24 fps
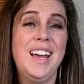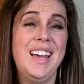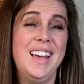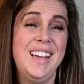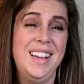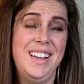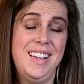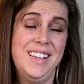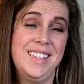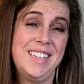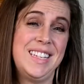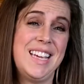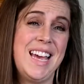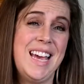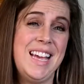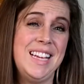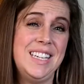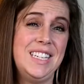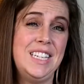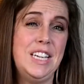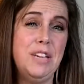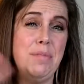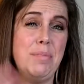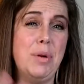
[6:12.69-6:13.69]
In his
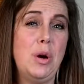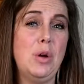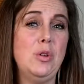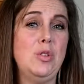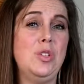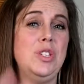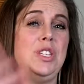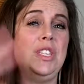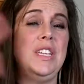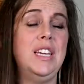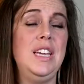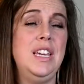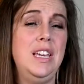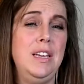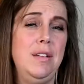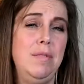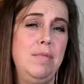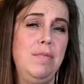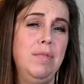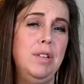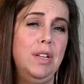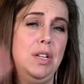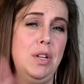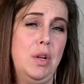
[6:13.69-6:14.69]
case,
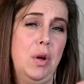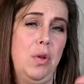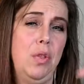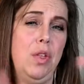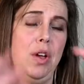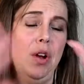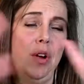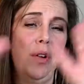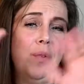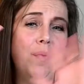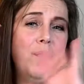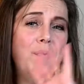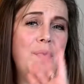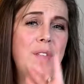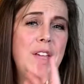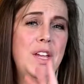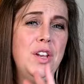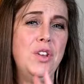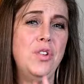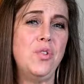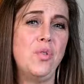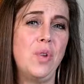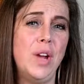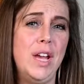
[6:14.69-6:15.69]
they're
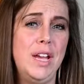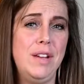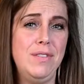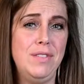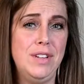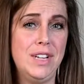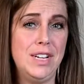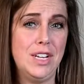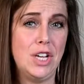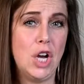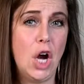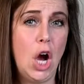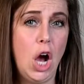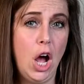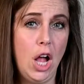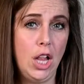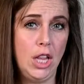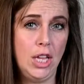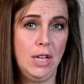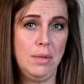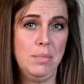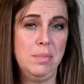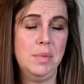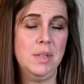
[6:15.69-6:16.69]
engraved in
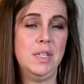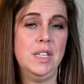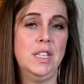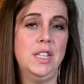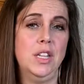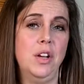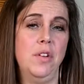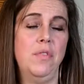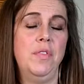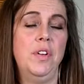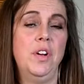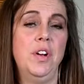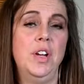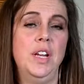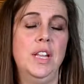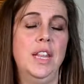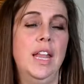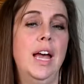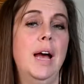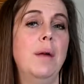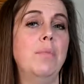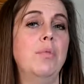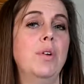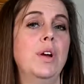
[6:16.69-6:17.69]
columns and they're very
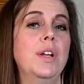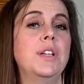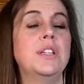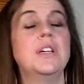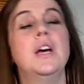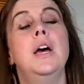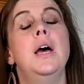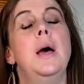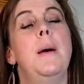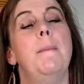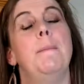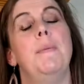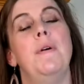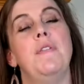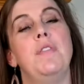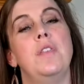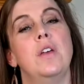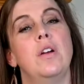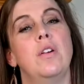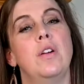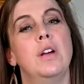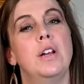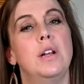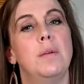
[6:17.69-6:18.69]
elaborate, but
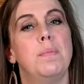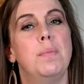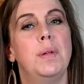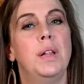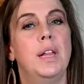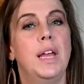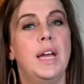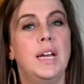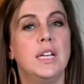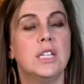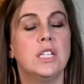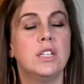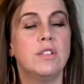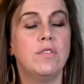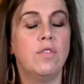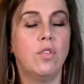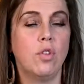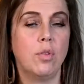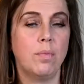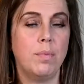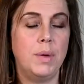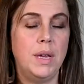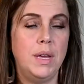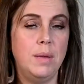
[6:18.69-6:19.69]
they're in a place
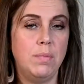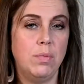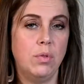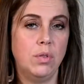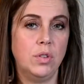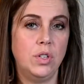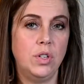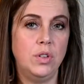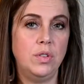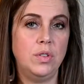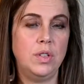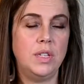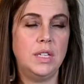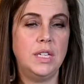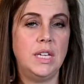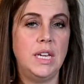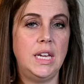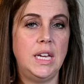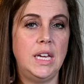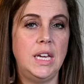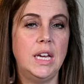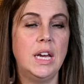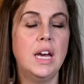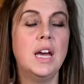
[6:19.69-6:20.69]
for people to
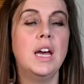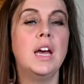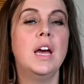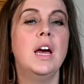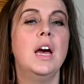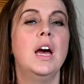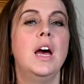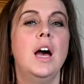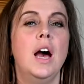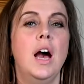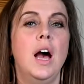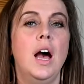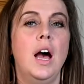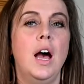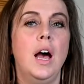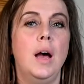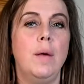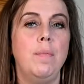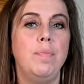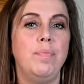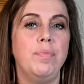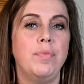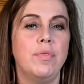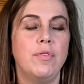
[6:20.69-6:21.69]
see,
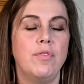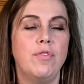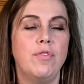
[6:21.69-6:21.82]
that